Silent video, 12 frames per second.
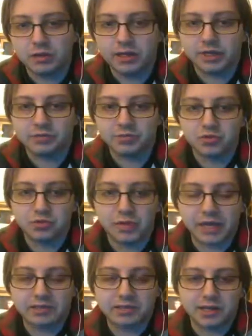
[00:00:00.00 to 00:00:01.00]
We got some Drew
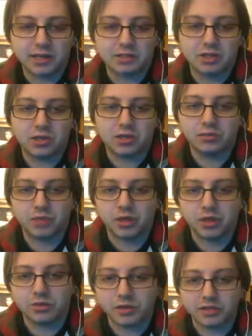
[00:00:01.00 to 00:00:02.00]
McIntyre talk.
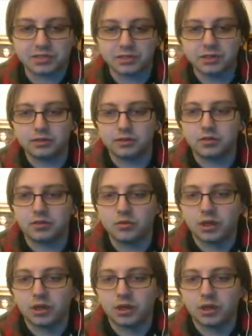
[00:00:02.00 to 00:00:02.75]
Beyond Wrestling.